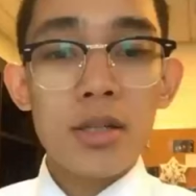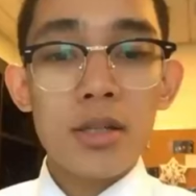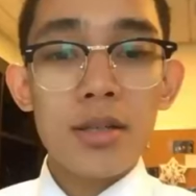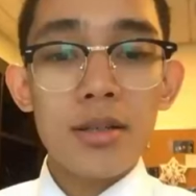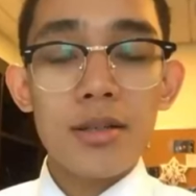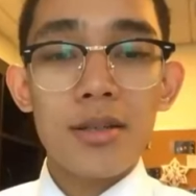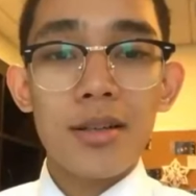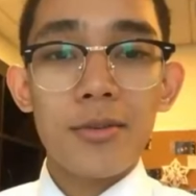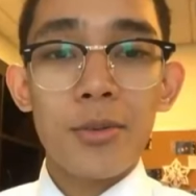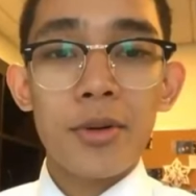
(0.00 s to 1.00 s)
Questions,
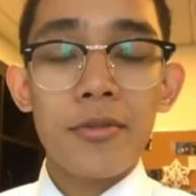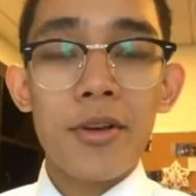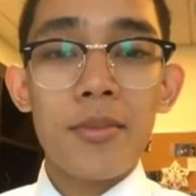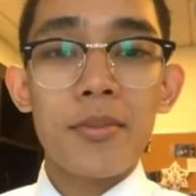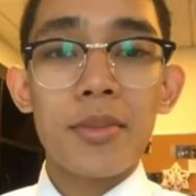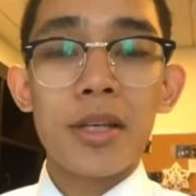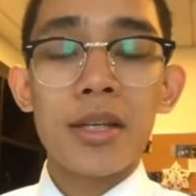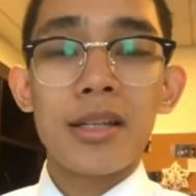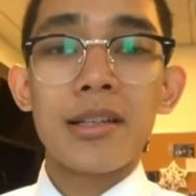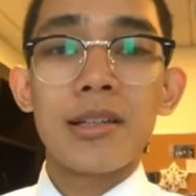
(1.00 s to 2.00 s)
one of them
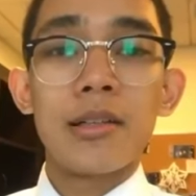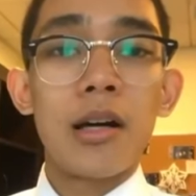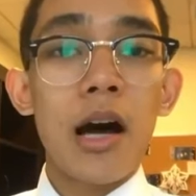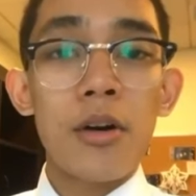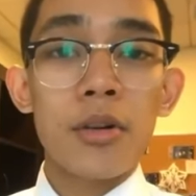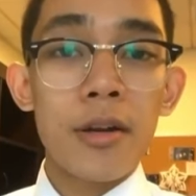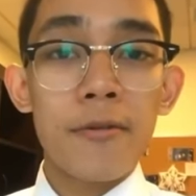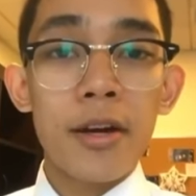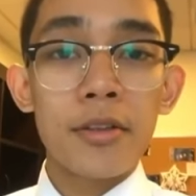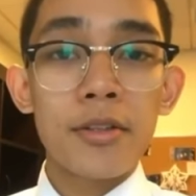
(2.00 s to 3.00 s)
being, how did I
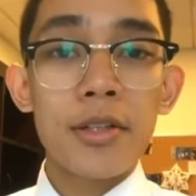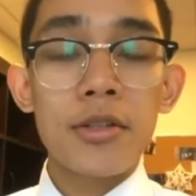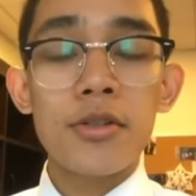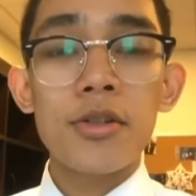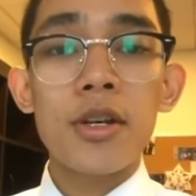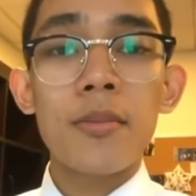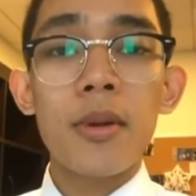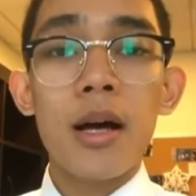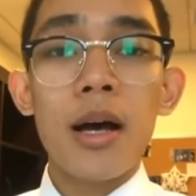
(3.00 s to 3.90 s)
find this internship?